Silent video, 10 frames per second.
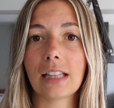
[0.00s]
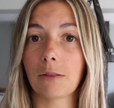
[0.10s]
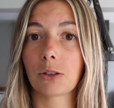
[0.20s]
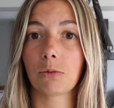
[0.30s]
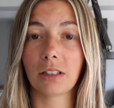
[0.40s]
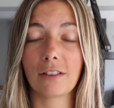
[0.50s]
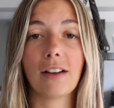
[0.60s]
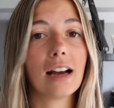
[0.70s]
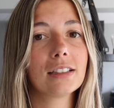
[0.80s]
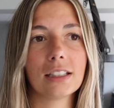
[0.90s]
That was really
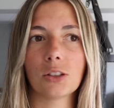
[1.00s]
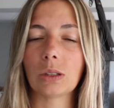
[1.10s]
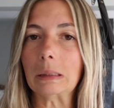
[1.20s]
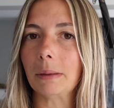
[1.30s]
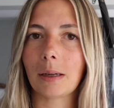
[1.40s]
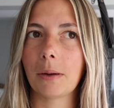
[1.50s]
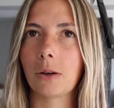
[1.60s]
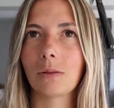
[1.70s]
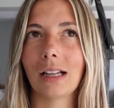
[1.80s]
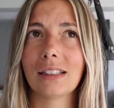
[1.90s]
fast. It's only been
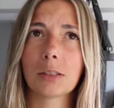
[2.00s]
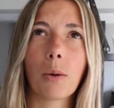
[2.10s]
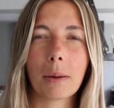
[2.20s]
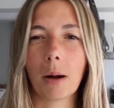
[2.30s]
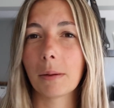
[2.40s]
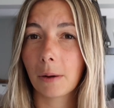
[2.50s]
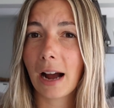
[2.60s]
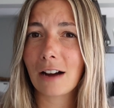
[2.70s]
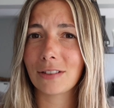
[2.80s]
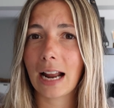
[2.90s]
about, at this point, probably about
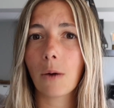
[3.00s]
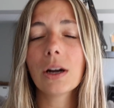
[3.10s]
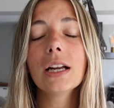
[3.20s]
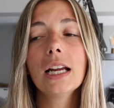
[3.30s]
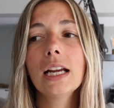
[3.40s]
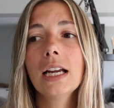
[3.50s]
half an hour.